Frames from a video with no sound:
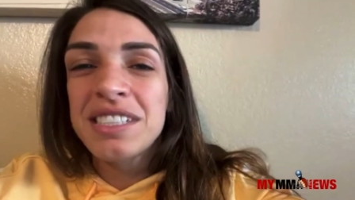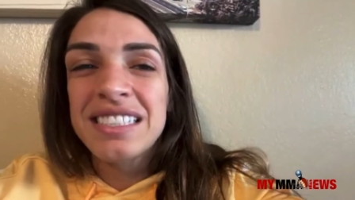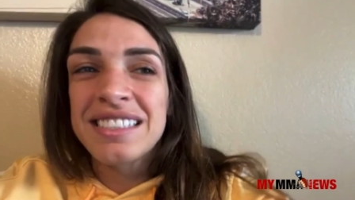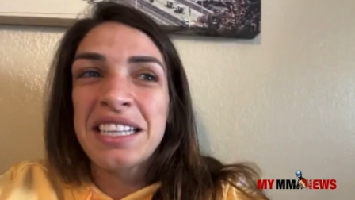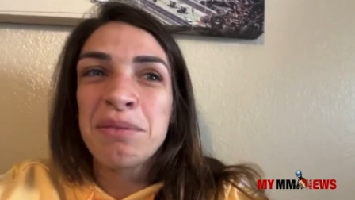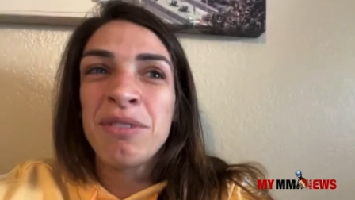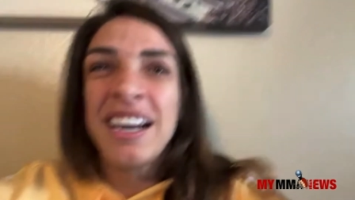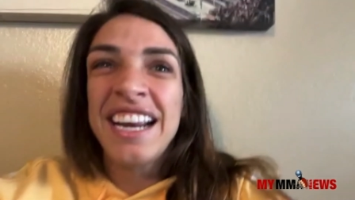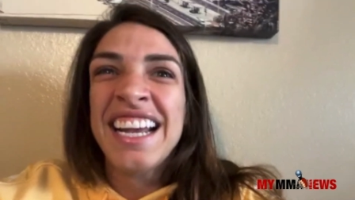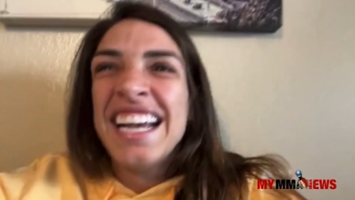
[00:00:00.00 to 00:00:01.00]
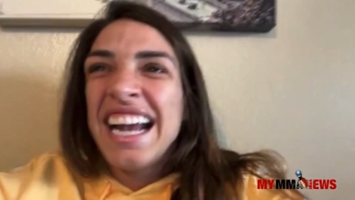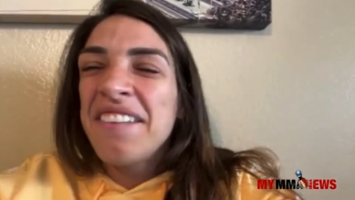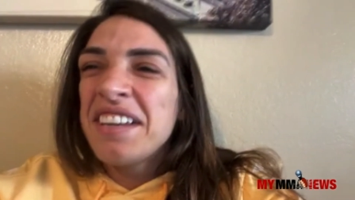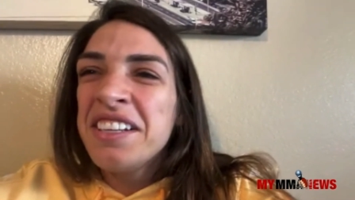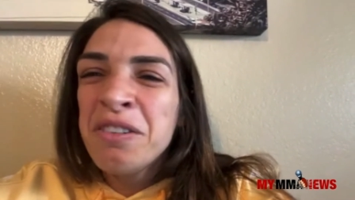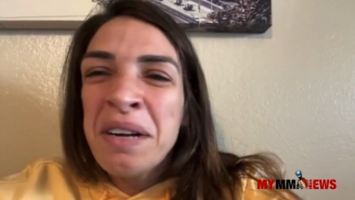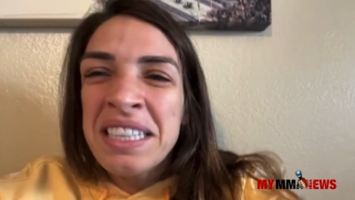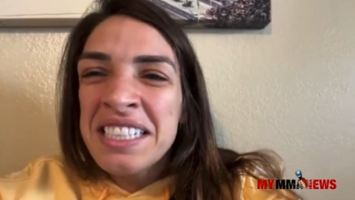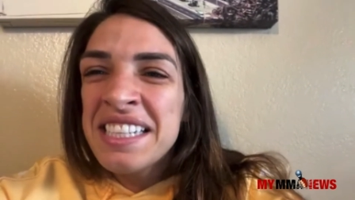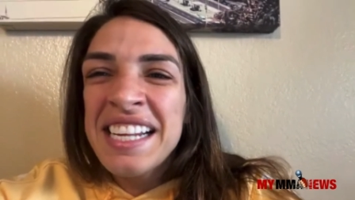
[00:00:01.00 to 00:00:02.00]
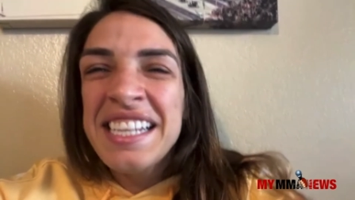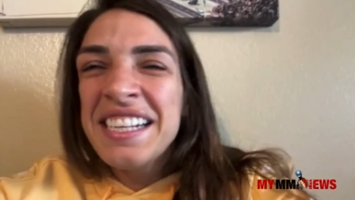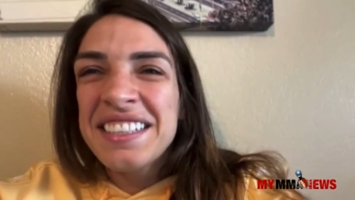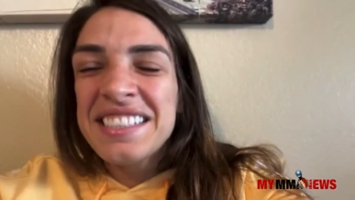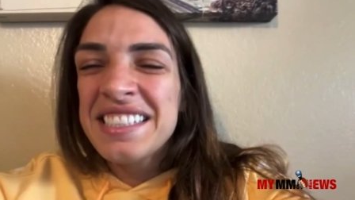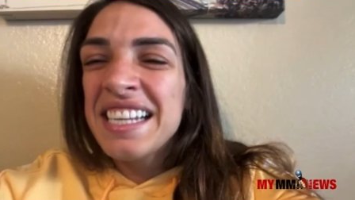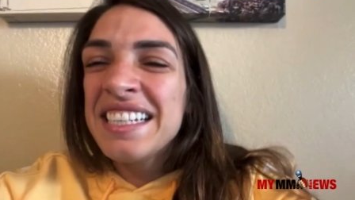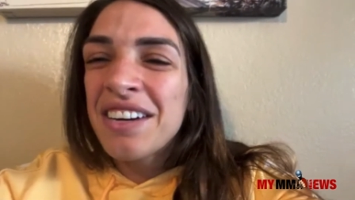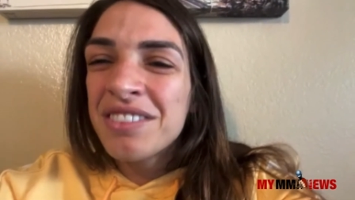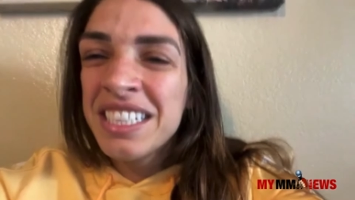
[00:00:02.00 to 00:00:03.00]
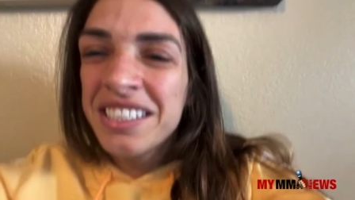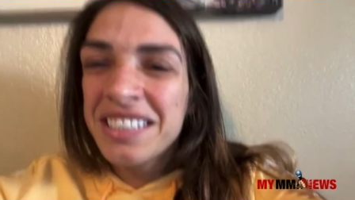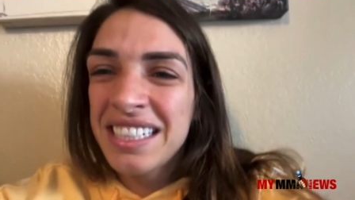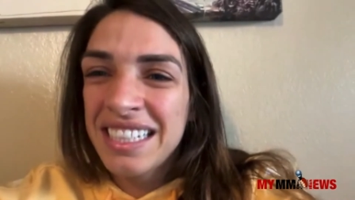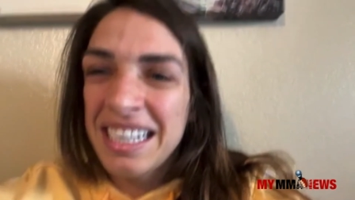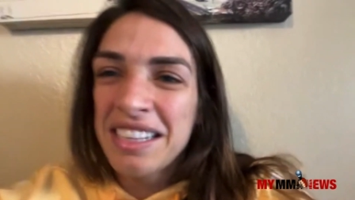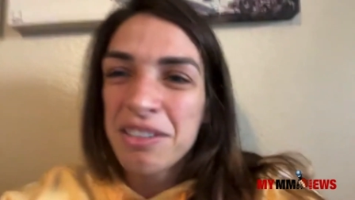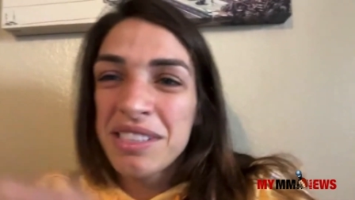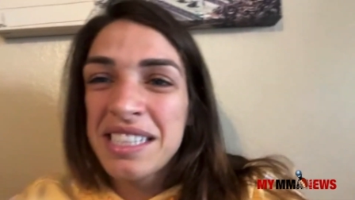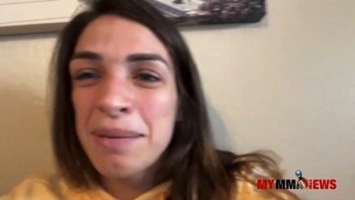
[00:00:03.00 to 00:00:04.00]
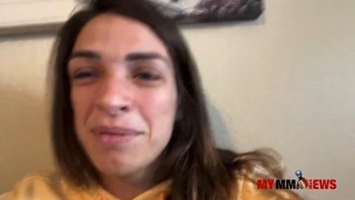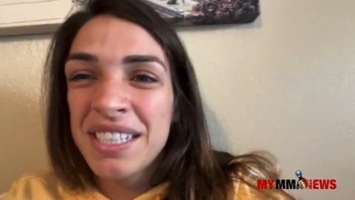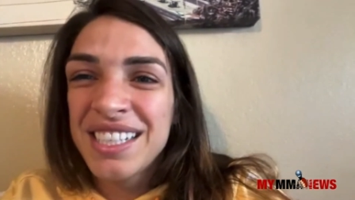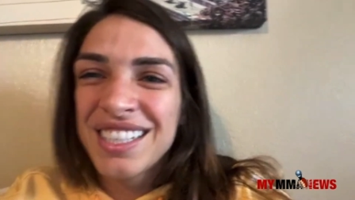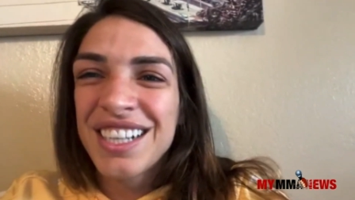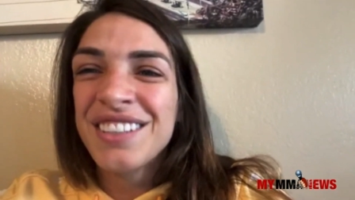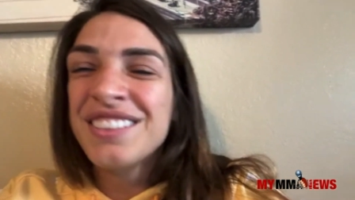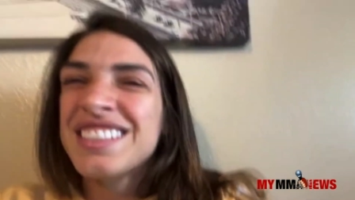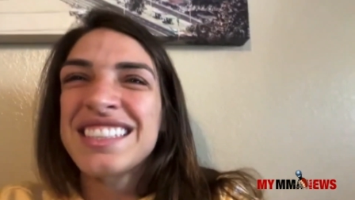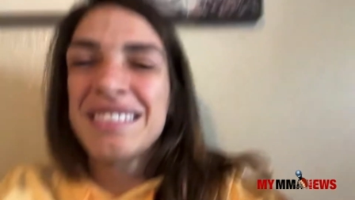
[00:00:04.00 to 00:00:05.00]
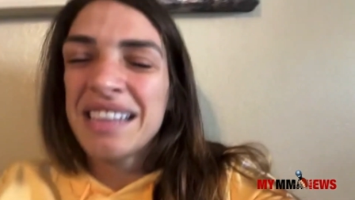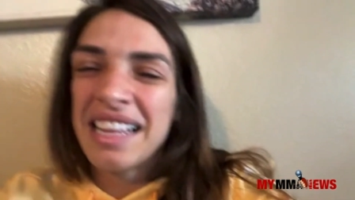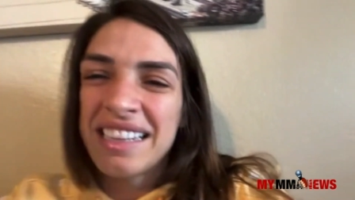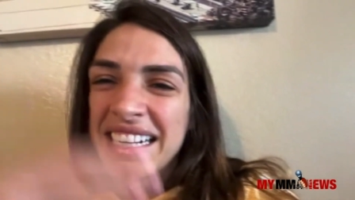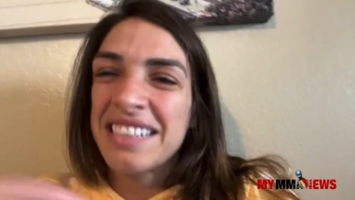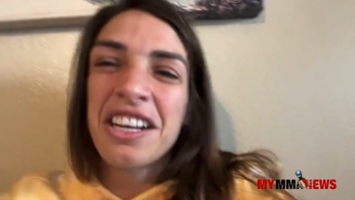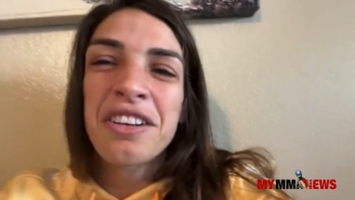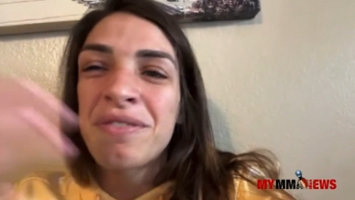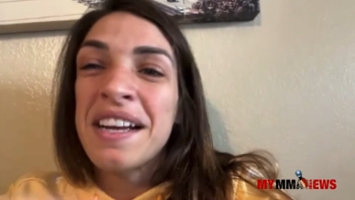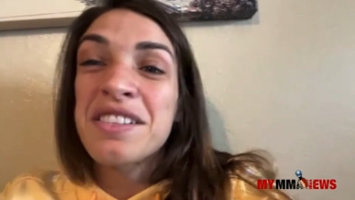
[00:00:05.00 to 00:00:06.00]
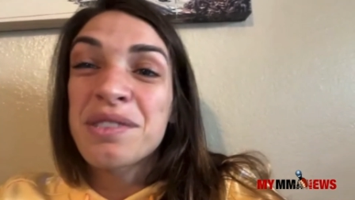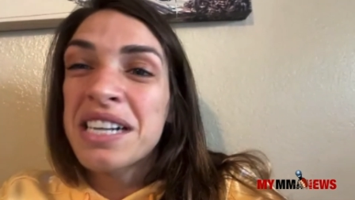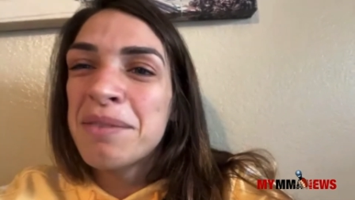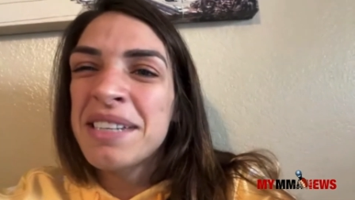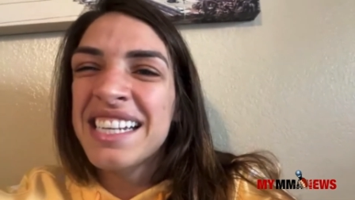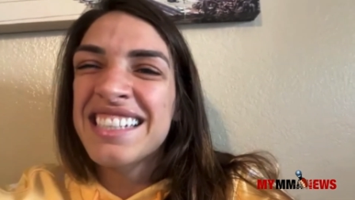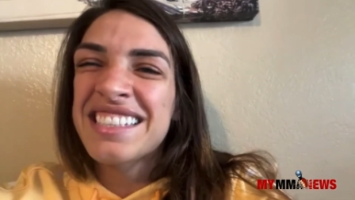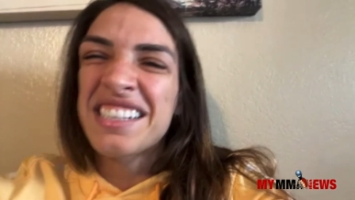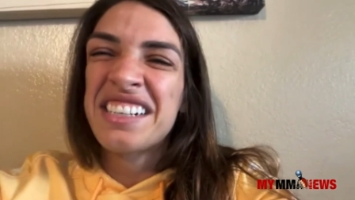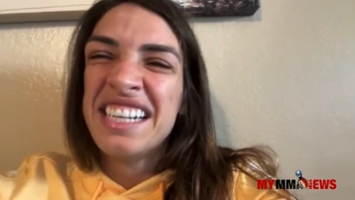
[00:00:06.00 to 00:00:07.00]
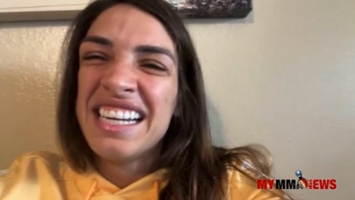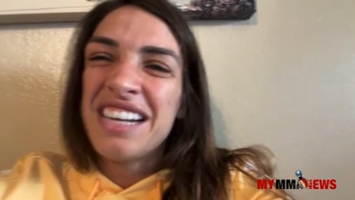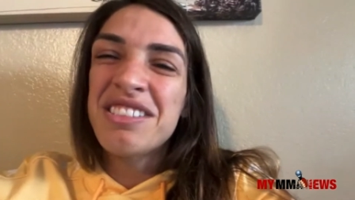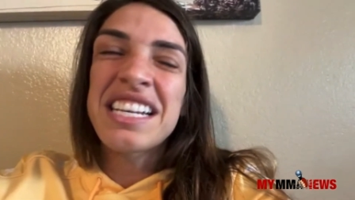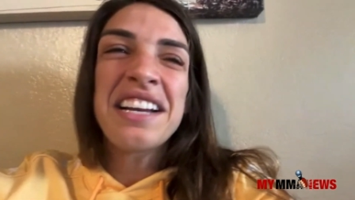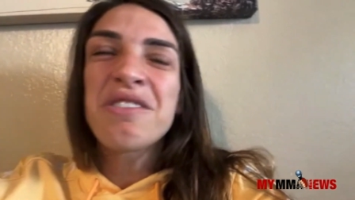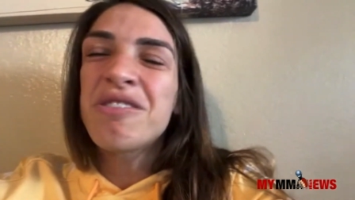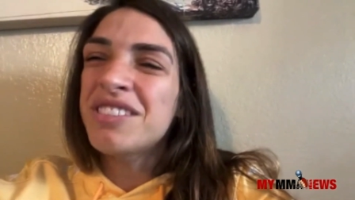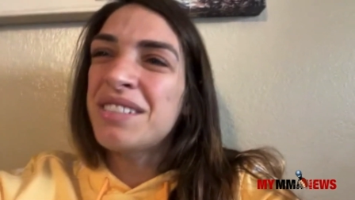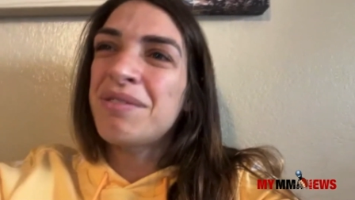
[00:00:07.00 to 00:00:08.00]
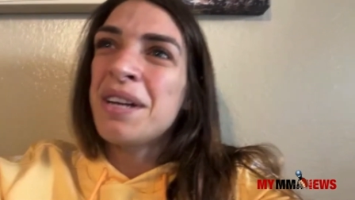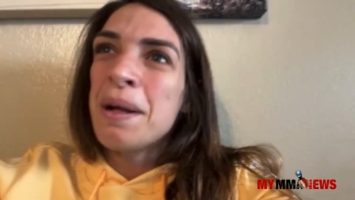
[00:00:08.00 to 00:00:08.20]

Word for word: to celebrate. And we're like, you know what? Let's stay here. Let's stay down here in the in the reception. You know, and like a lot of fans were coming in. So it was kind of cool to,